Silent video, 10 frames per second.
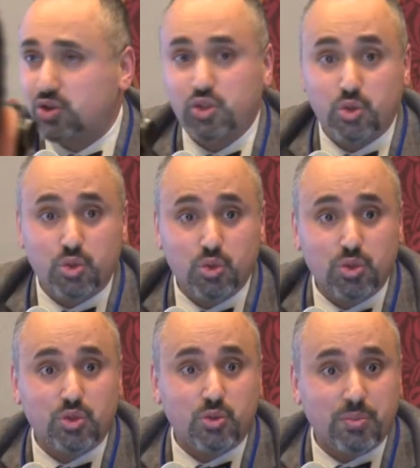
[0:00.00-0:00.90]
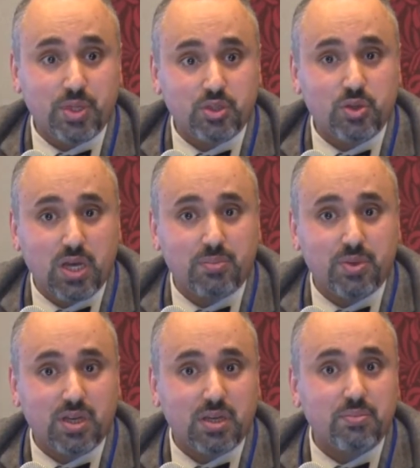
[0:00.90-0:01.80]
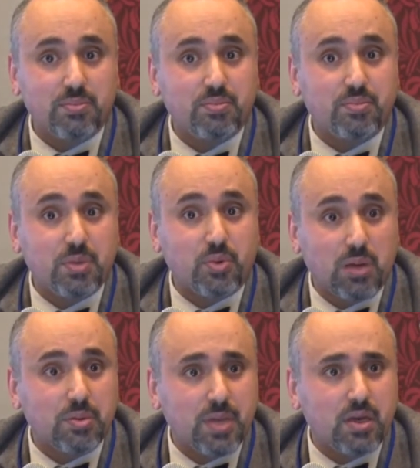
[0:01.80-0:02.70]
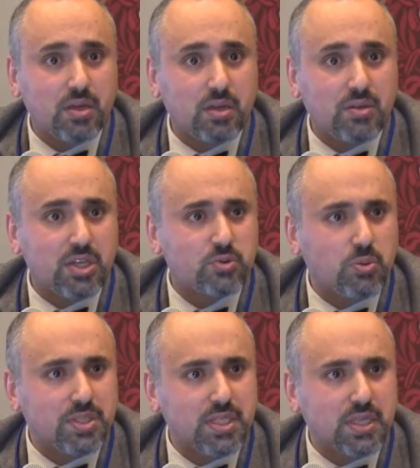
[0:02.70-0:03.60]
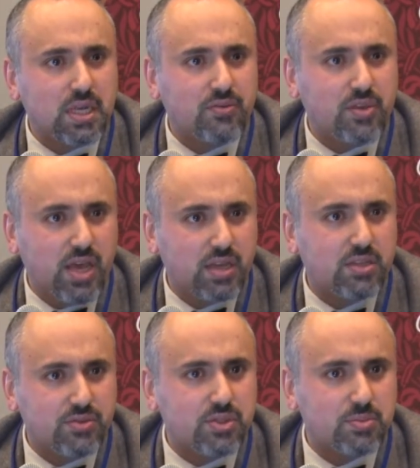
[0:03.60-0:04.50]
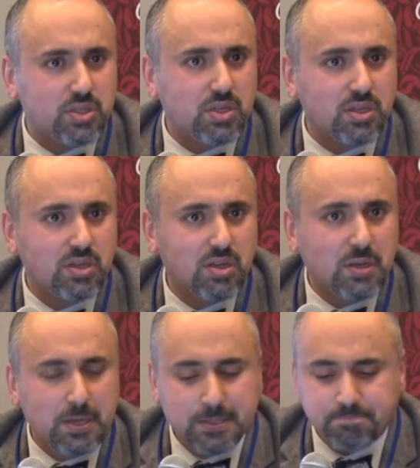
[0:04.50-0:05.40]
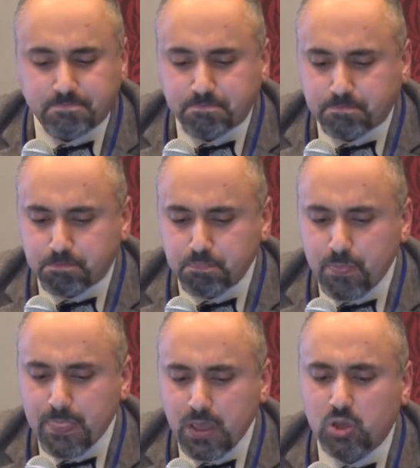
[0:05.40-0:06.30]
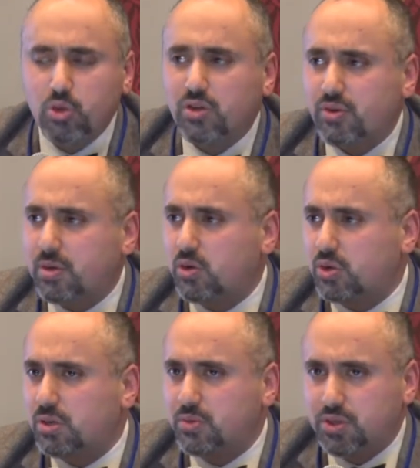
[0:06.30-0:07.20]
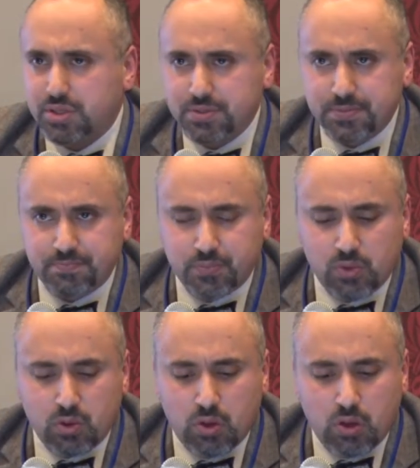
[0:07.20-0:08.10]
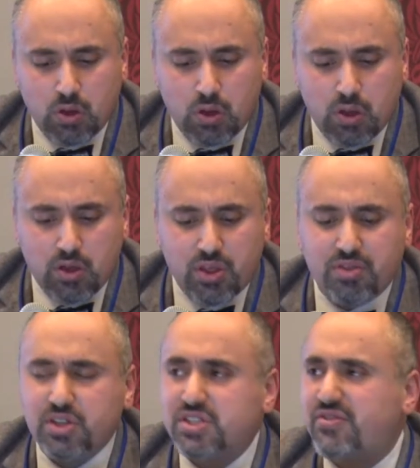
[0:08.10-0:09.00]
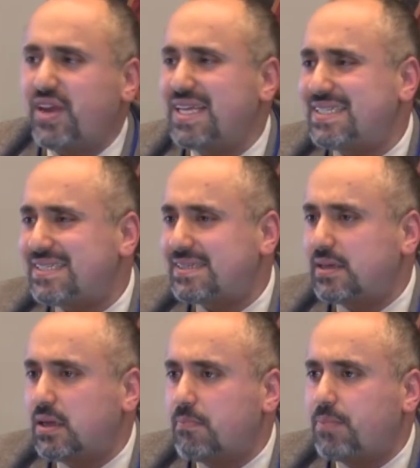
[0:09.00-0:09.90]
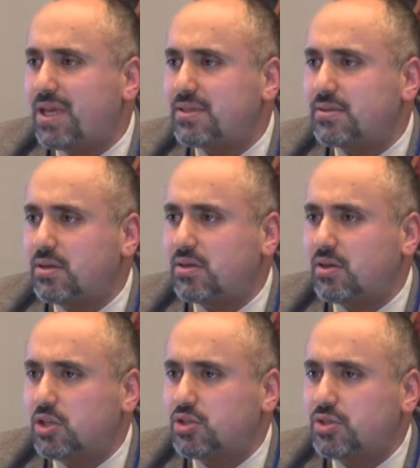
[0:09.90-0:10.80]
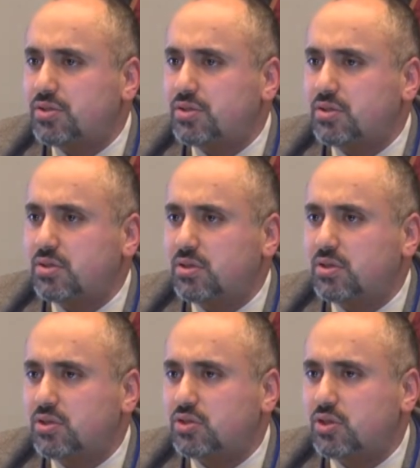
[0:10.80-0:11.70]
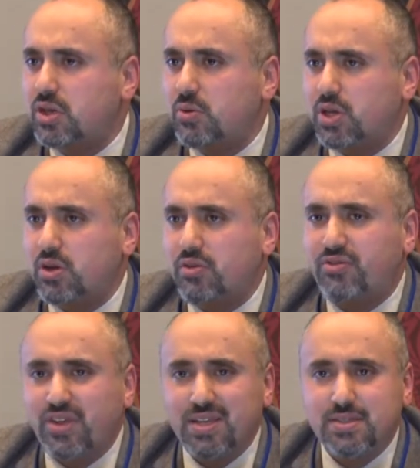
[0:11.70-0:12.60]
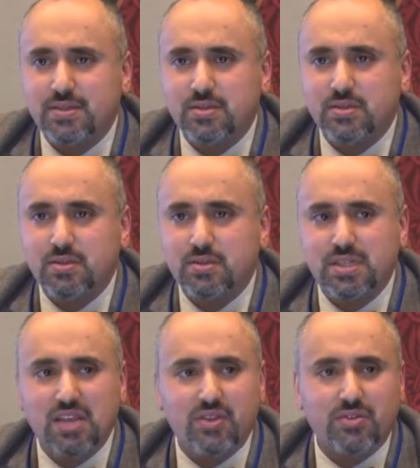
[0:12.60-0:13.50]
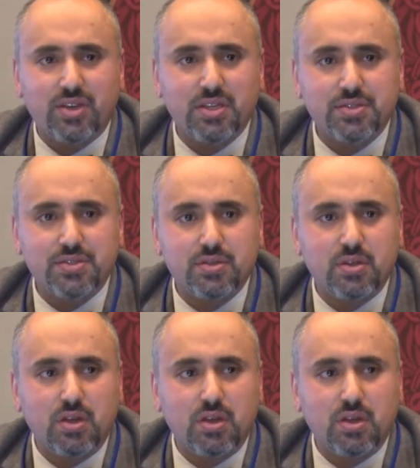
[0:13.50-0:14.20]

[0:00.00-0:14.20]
just do you and do what makes you happy, that can be problematic. And that's what we see in a lot of the activism today, including from our own communities. Then there's face-based cultures. So anyone here a face, saving face?